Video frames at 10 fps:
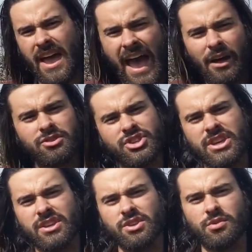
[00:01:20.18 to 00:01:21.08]

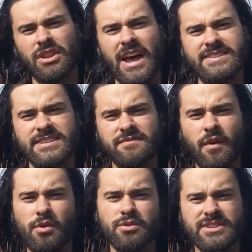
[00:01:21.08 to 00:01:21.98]
Algae utilizes
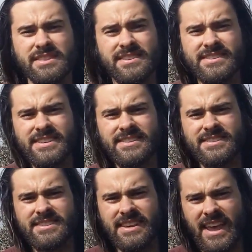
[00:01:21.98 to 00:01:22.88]

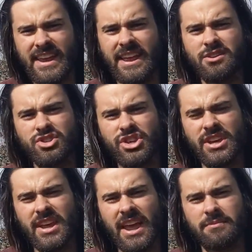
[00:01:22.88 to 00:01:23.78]
photosynthesis to gain
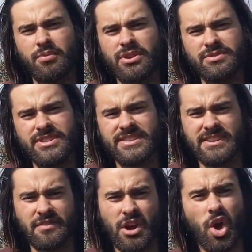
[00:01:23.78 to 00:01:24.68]
energy and produces
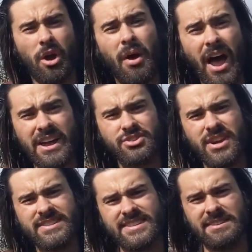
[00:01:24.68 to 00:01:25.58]
different
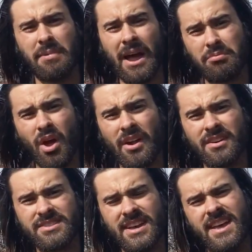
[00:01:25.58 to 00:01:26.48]
carbohydrates as a
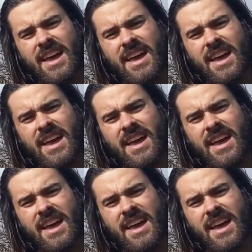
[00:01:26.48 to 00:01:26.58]
byproduct,